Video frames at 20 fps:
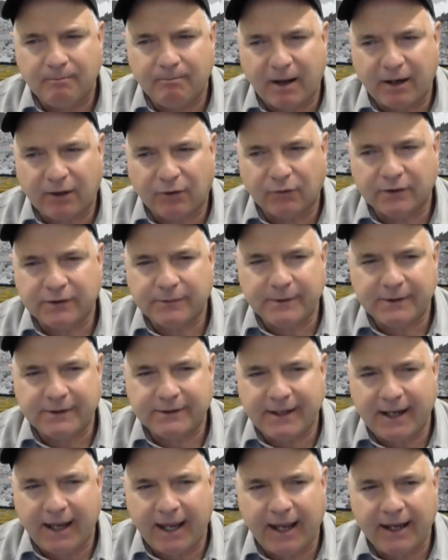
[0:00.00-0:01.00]
by Christmas
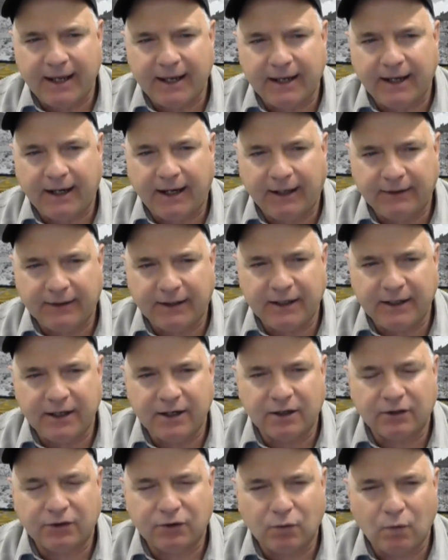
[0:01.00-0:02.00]
Day in the
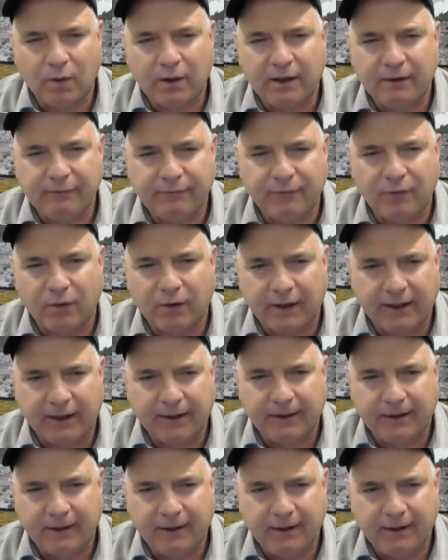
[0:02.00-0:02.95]
year 2040.